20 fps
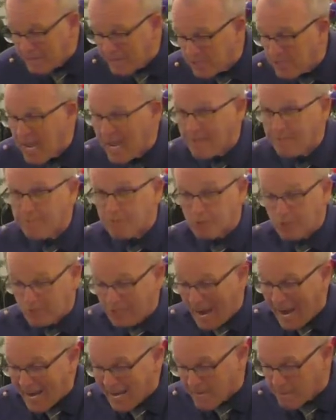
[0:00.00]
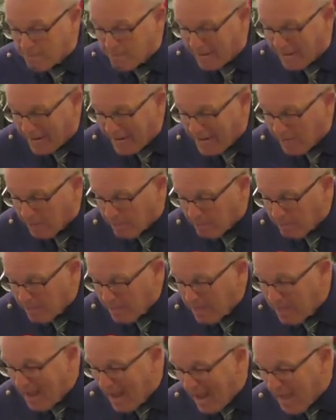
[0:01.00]
hath forsaken me,
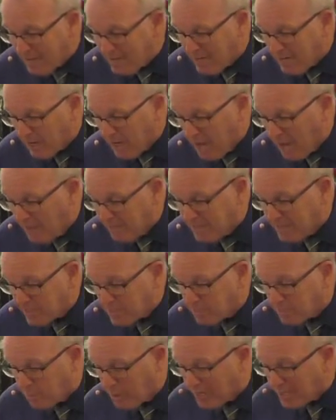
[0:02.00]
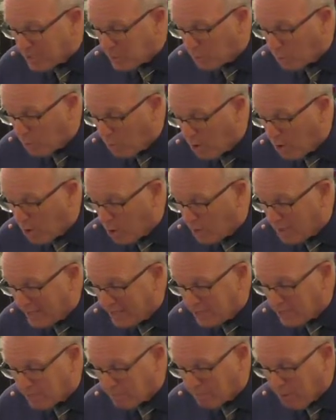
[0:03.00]
having loved this present world, and
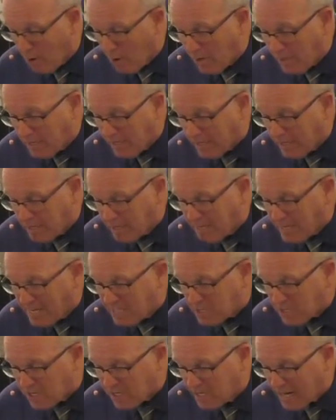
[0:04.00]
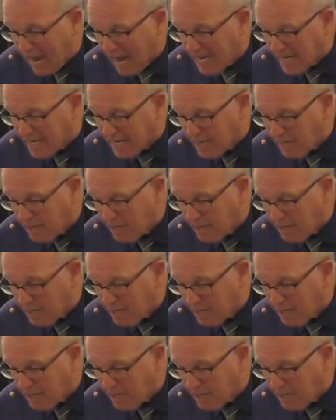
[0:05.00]
is departed unto Thessalonica,